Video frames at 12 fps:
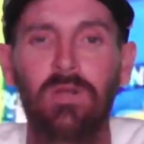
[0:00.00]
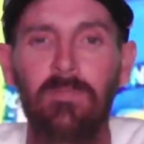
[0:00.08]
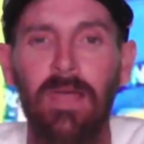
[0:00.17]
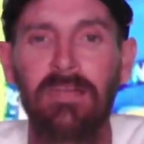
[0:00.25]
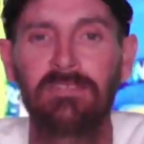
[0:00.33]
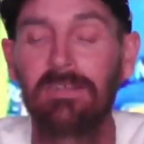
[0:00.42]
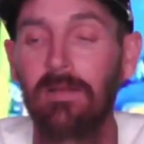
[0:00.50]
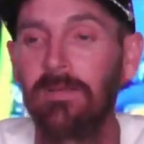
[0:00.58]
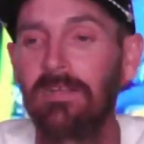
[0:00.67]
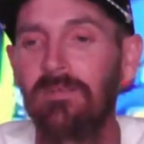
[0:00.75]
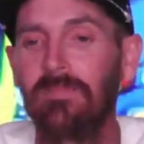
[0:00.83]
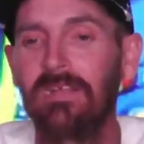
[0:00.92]
I'm asking. I
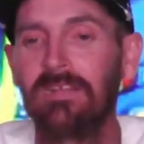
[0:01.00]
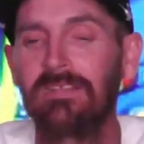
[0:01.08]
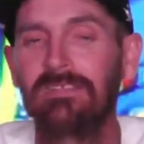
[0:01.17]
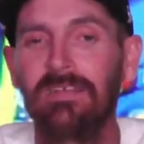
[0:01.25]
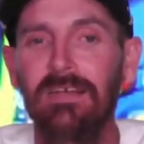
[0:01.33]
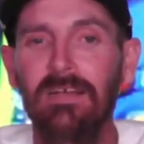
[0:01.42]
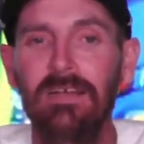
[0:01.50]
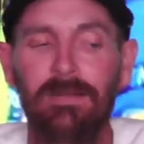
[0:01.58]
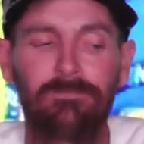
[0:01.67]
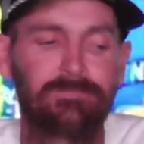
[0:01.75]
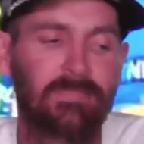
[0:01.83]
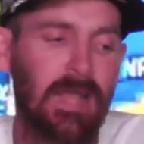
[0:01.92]
mean, to me,
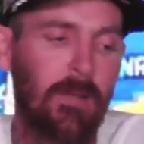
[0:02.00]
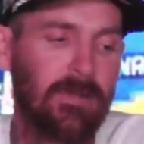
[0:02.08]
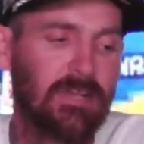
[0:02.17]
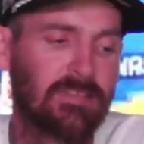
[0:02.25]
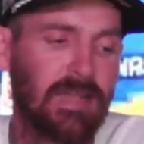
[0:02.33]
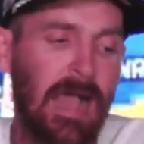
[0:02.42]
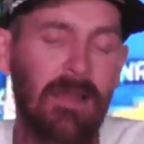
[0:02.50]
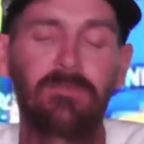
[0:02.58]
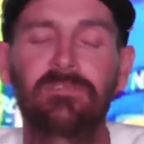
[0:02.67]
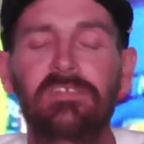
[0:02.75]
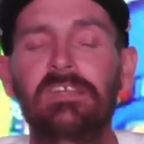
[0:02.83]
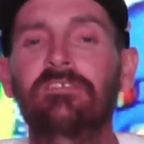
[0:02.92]
I
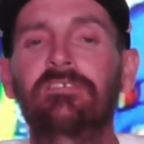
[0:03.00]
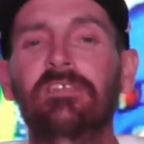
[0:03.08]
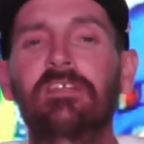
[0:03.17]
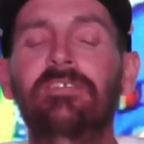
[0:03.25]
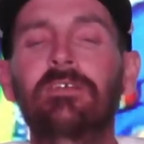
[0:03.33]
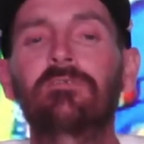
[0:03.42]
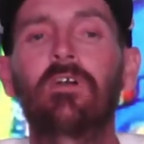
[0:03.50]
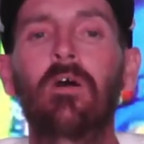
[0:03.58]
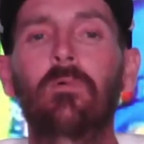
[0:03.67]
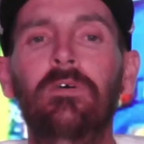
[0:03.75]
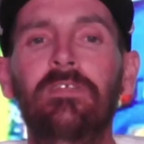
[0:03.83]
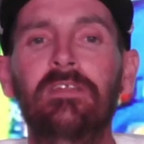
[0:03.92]
don't see there's anything
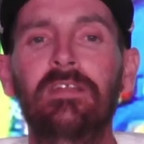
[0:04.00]
wrong with it,